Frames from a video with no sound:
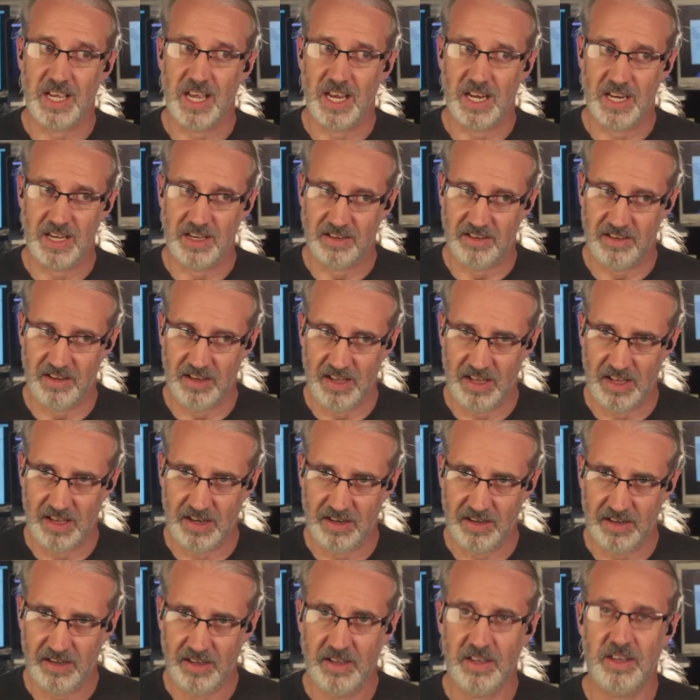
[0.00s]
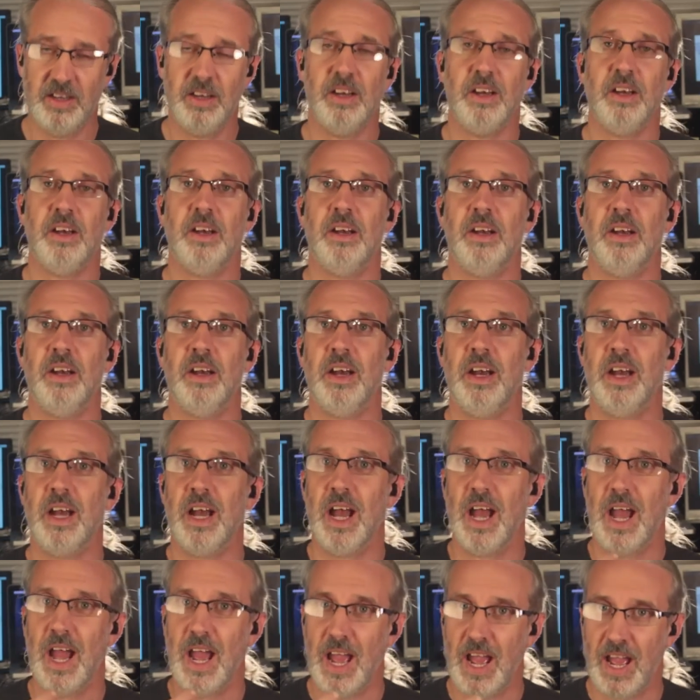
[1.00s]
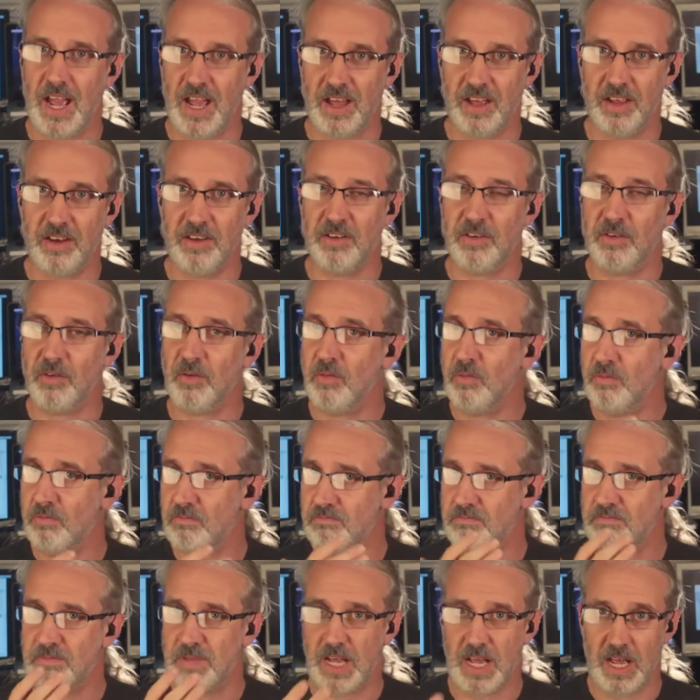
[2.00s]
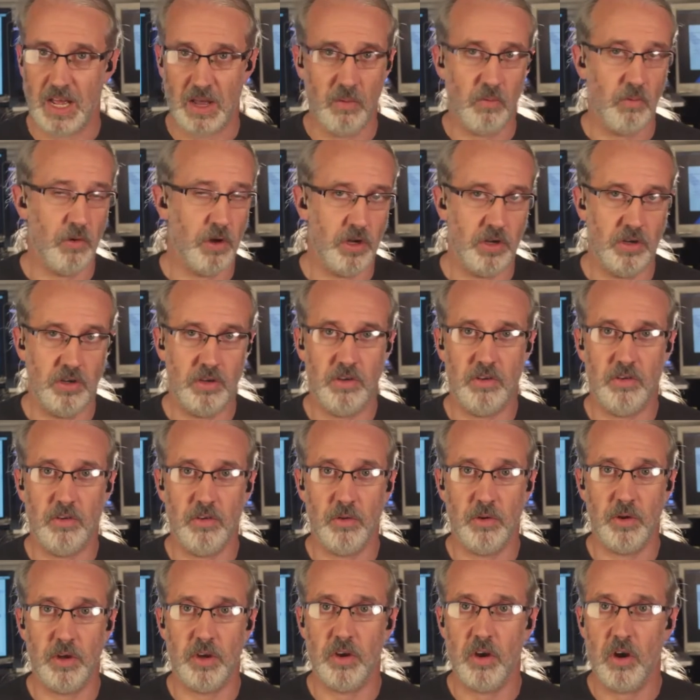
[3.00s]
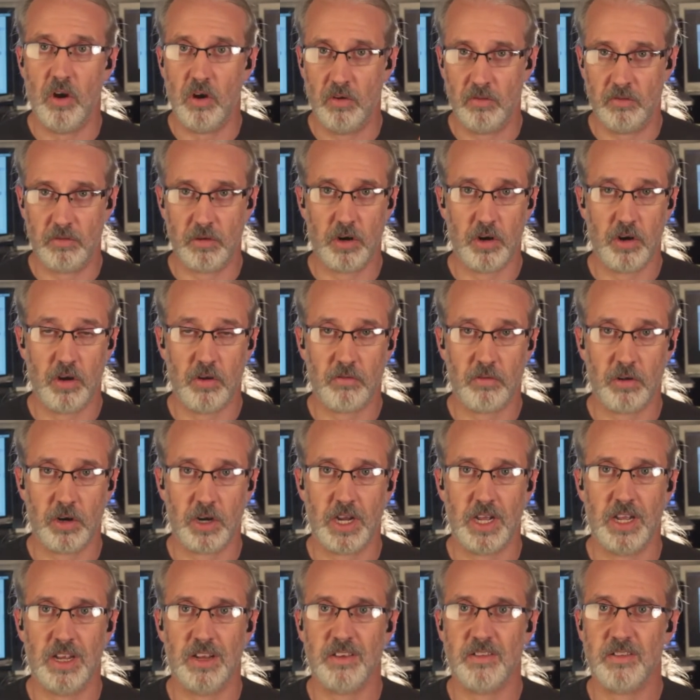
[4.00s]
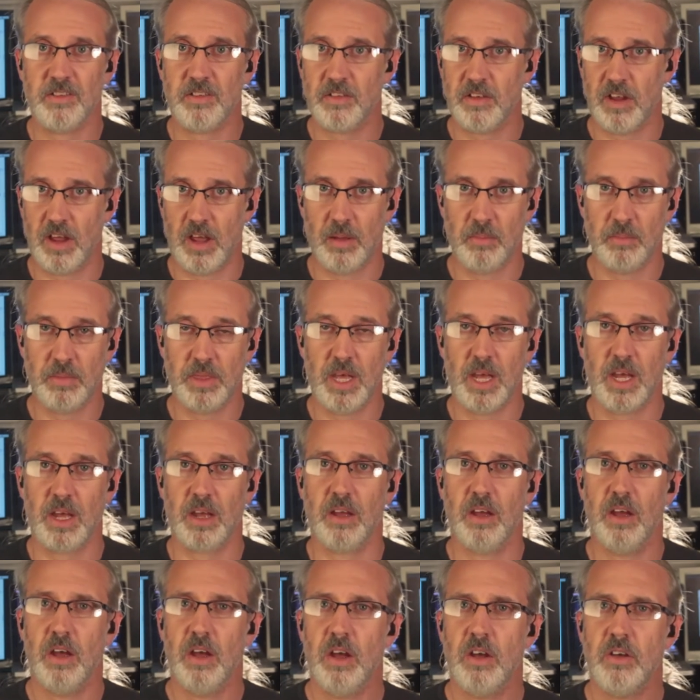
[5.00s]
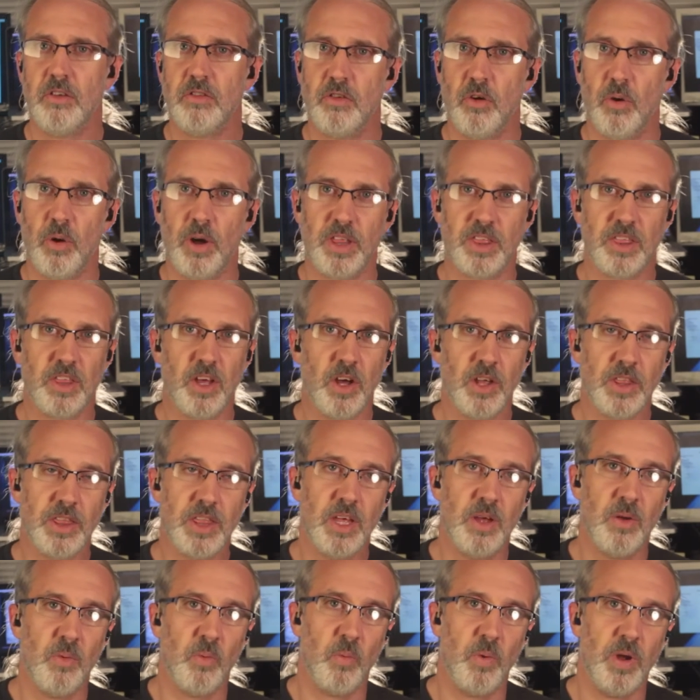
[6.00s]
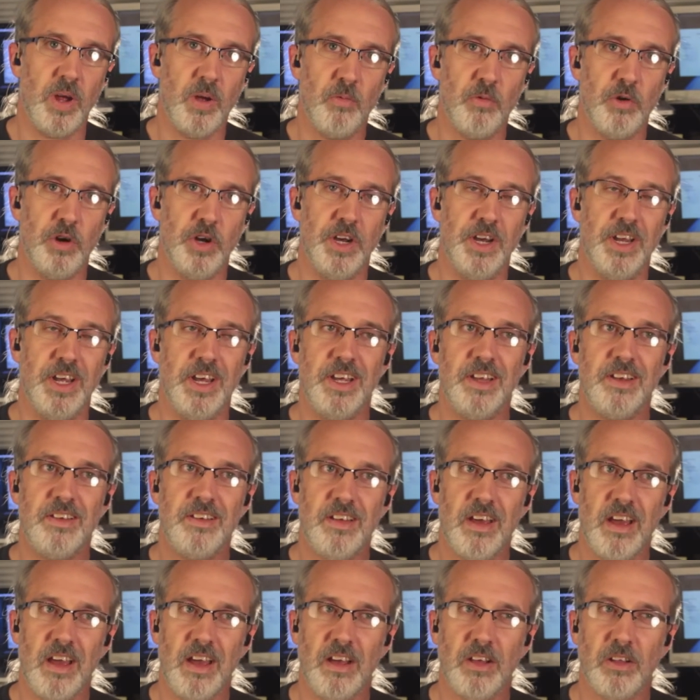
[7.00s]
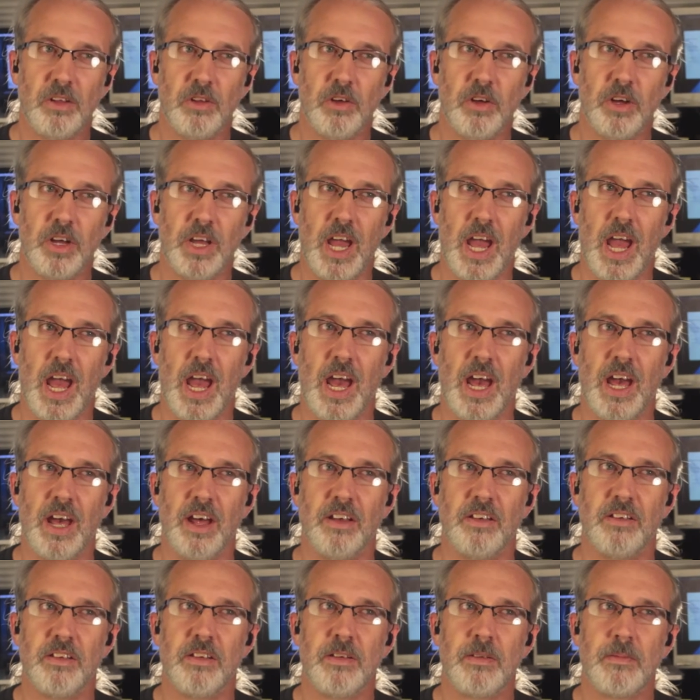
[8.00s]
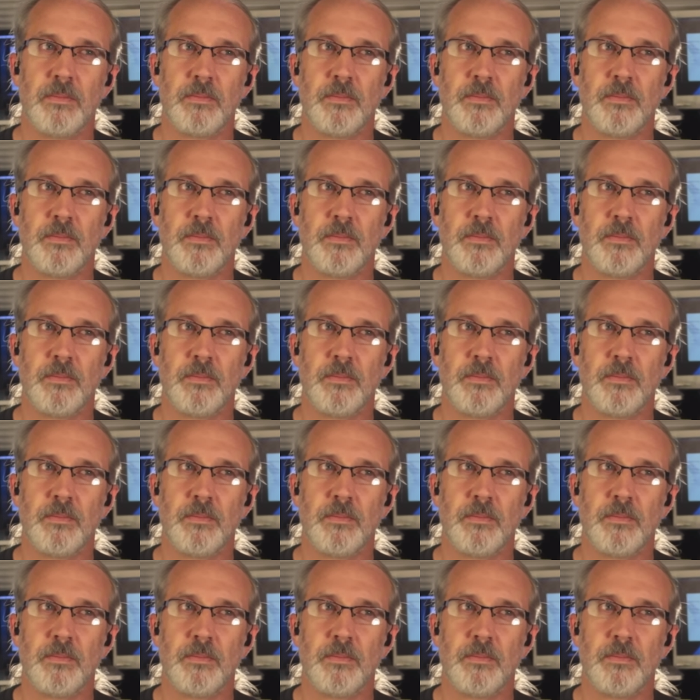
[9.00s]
yet it did. And it would do it over and over again, same thing. So I thought that we would take a look at